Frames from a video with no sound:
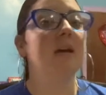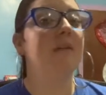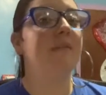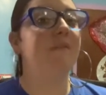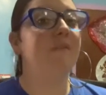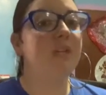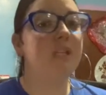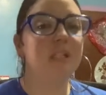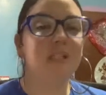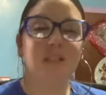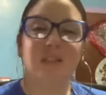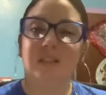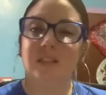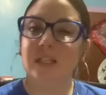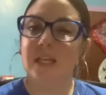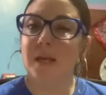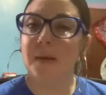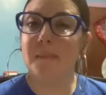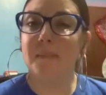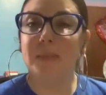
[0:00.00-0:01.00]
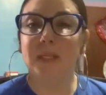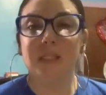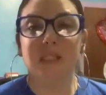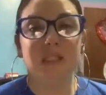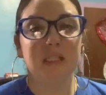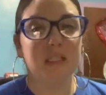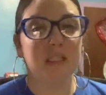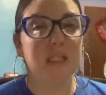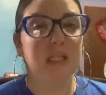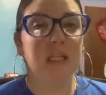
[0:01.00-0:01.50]
physically and
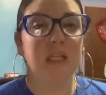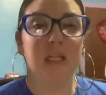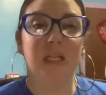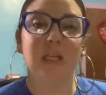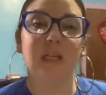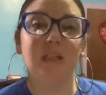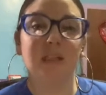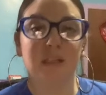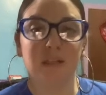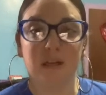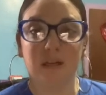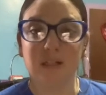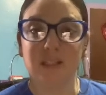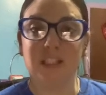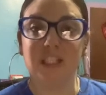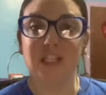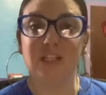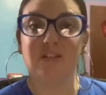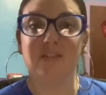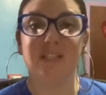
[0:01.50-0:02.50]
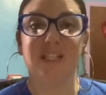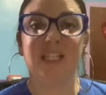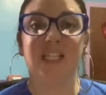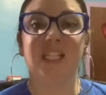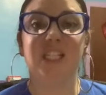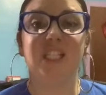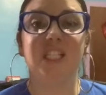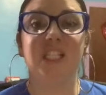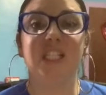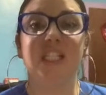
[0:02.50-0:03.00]
mentally killing ourselves, and
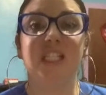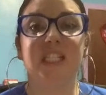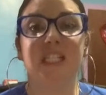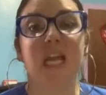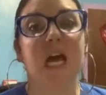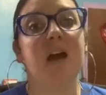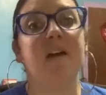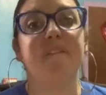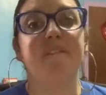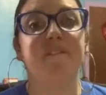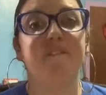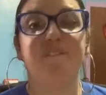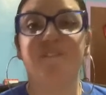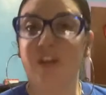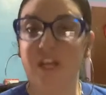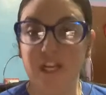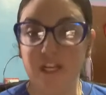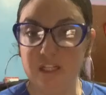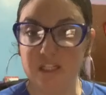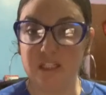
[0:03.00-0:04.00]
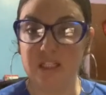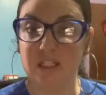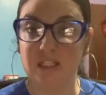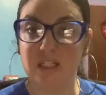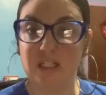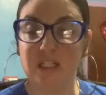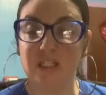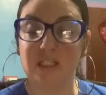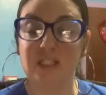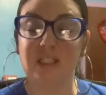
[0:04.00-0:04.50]
it's just not fair
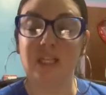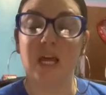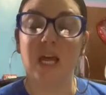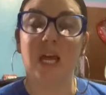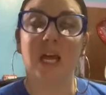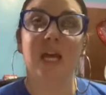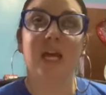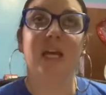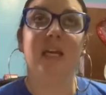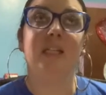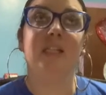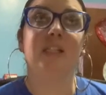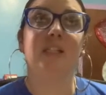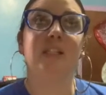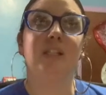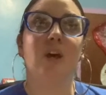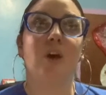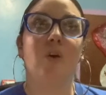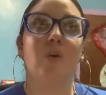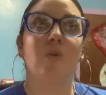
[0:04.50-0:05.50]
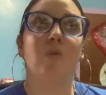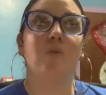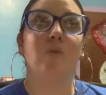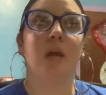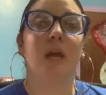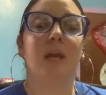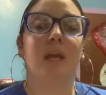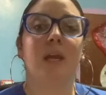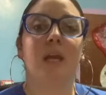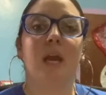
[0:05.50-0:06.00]
to us. And so,
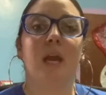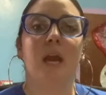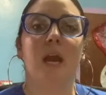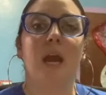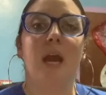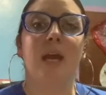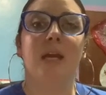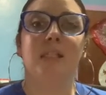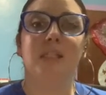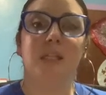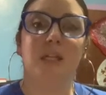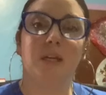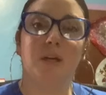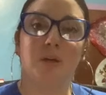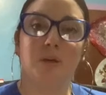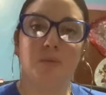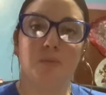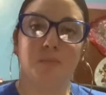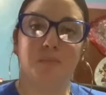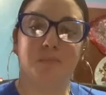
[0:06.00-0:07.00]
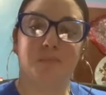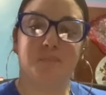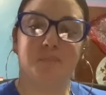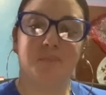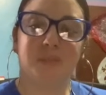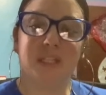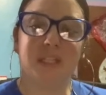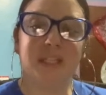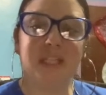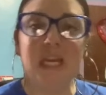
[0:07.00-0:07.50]
like, as I'm
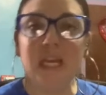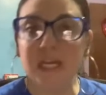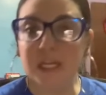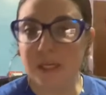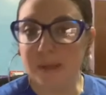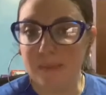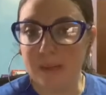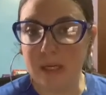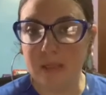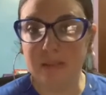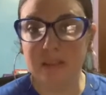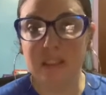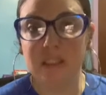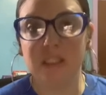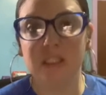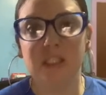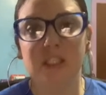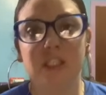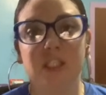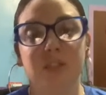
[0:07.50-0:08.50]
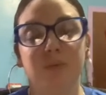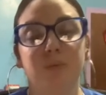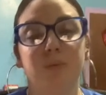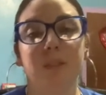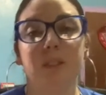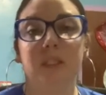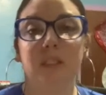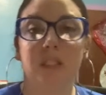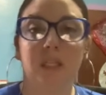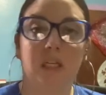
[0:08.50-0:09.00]
thinking about this and just
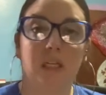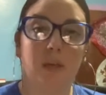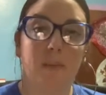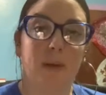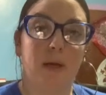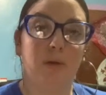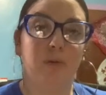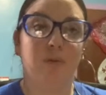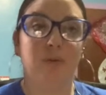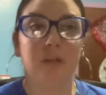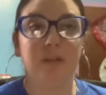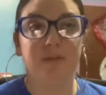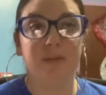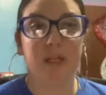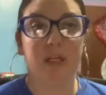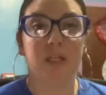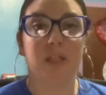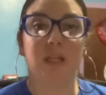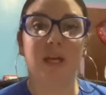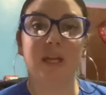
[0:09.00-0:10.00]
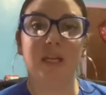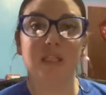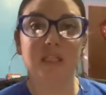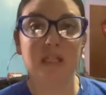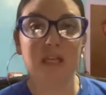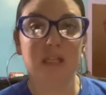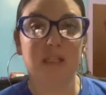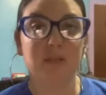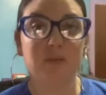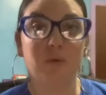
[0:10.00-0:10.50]
really thinking about grief, like, a lot of
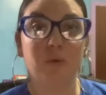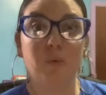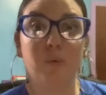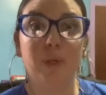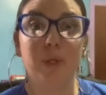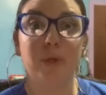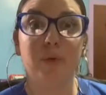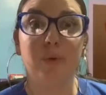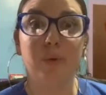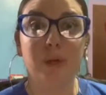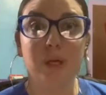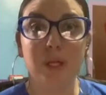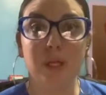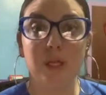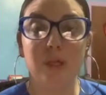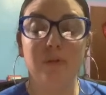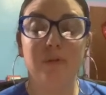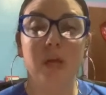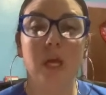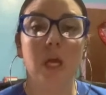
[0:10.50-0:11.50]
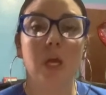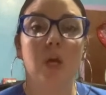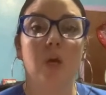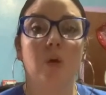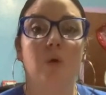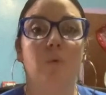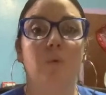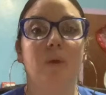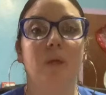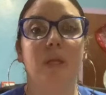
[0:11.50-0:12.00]
times when we grieve,
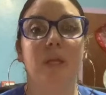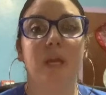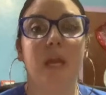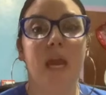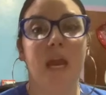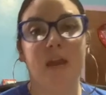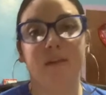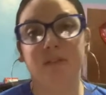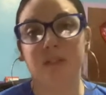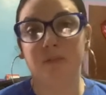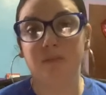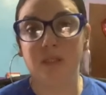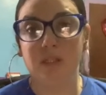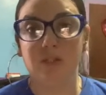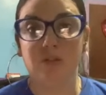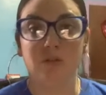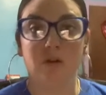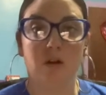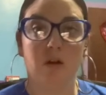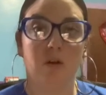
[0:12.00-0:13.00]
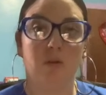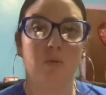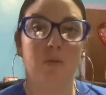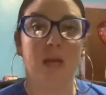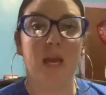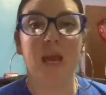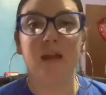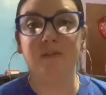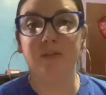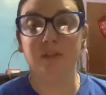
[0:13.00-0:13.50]
we have to be strong, we
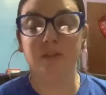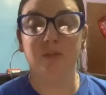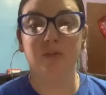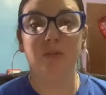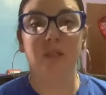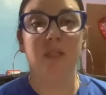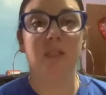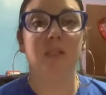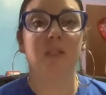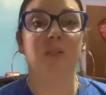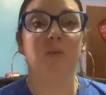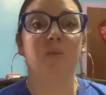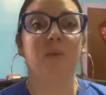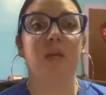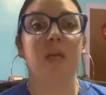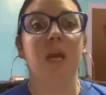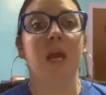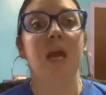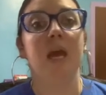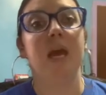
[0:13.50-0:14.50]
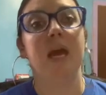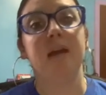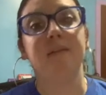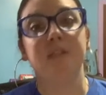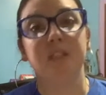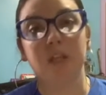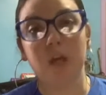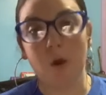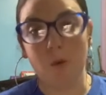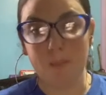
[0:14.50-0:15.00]
have to do this, and we have
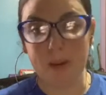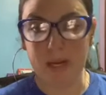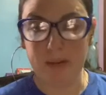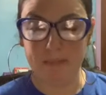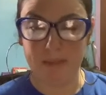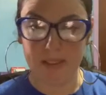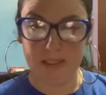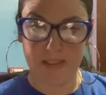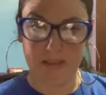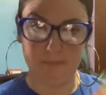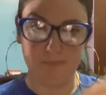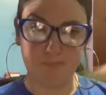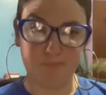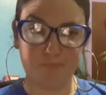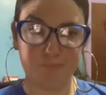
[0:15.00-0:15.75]
to go make money,